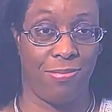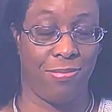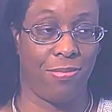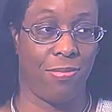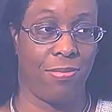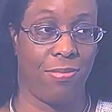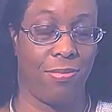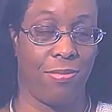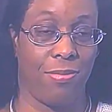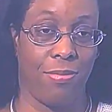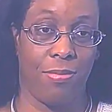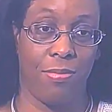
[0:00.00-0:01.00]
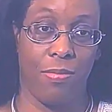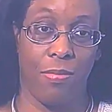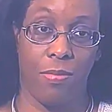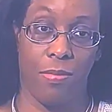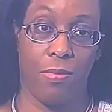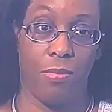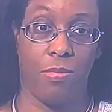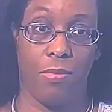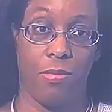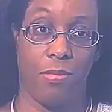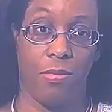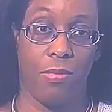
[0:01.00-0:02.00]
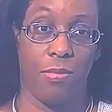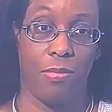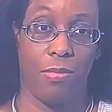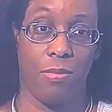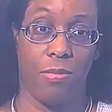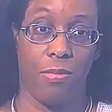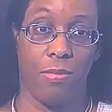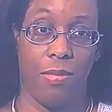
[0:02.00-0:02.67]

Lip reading: Nothing is said.